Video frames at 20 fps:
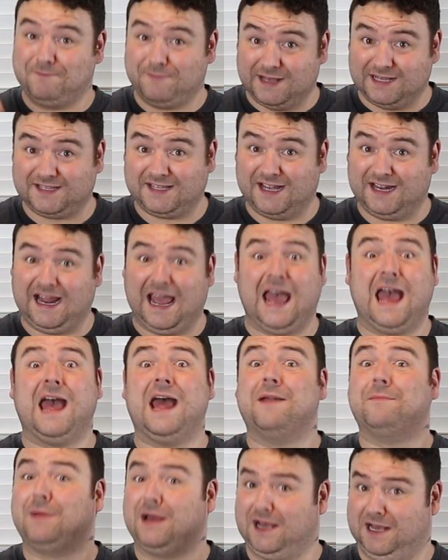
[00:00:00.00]
miss it
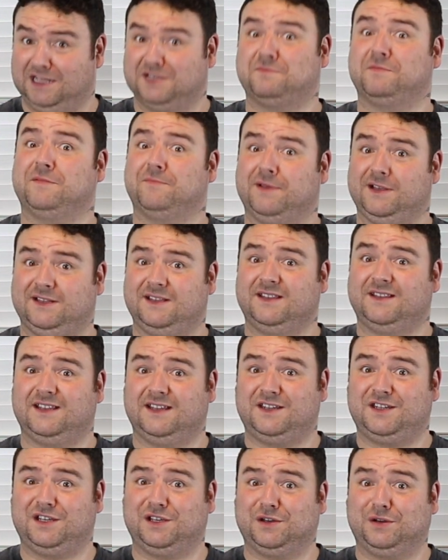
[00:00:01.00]
and my husband misses
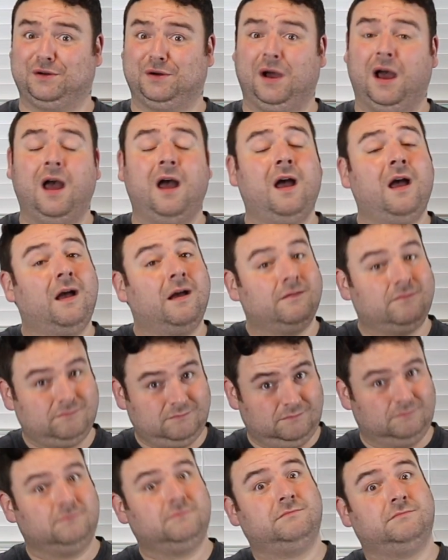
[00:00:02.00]
it too.
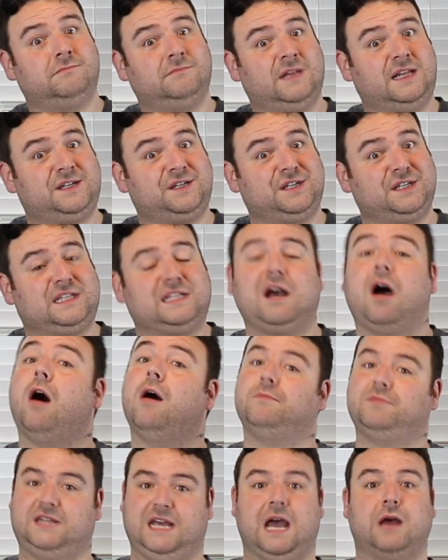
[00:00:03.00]
Let's just
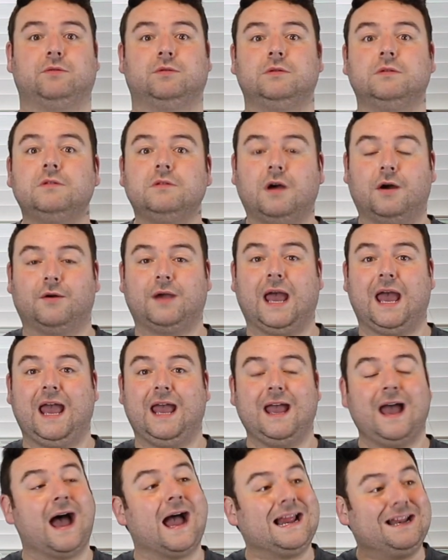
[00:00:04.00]
calm down,
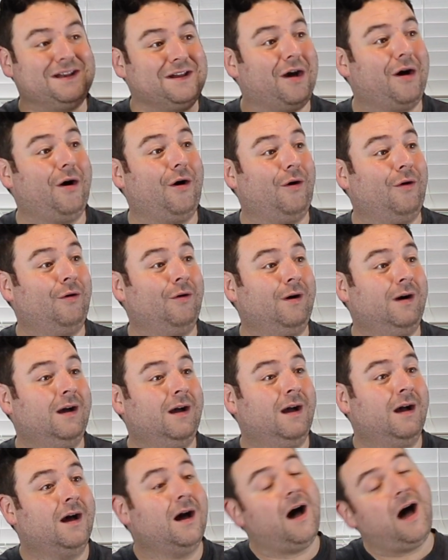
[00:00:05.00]
okay? I know
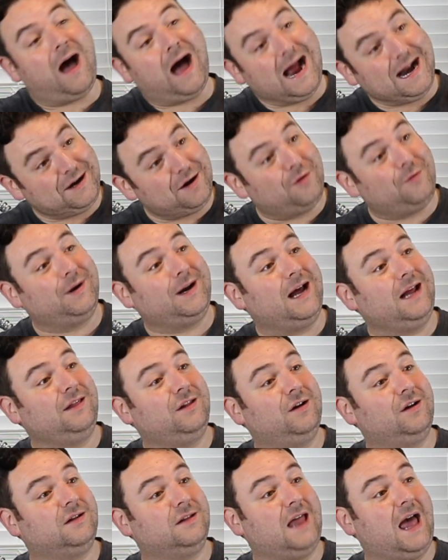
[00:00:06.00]
what I
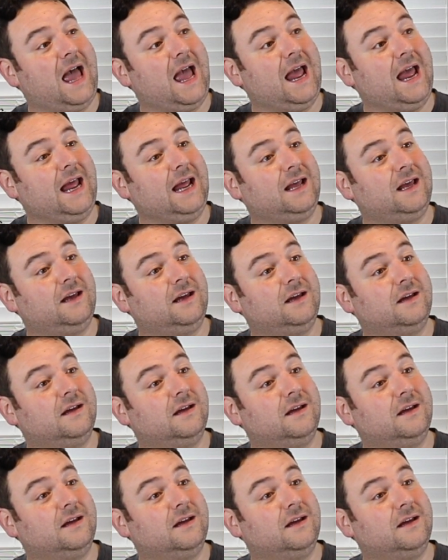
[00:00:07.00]
look like.